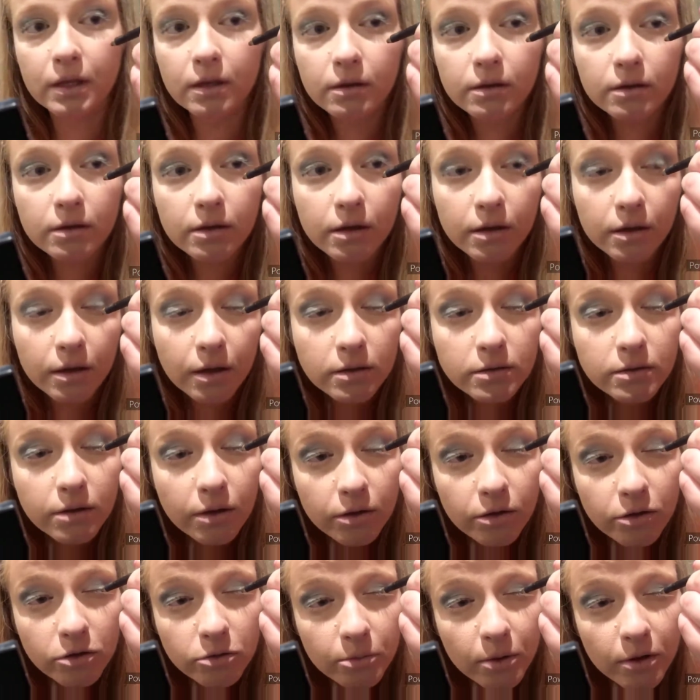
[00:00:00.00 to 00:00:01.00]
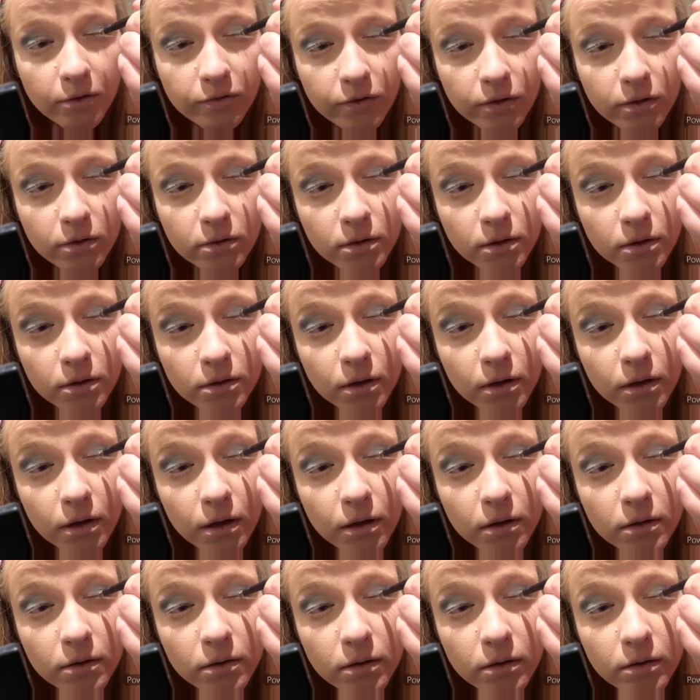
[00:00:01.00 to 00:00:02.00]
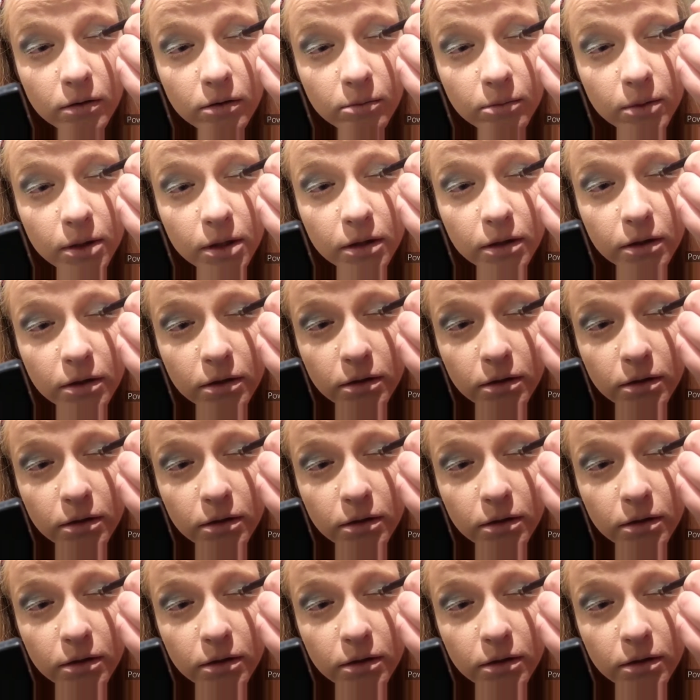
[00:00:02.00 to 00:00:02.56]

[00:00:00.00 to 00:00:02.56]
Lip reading: I guess I'll use my phone because I can't see in the mirror.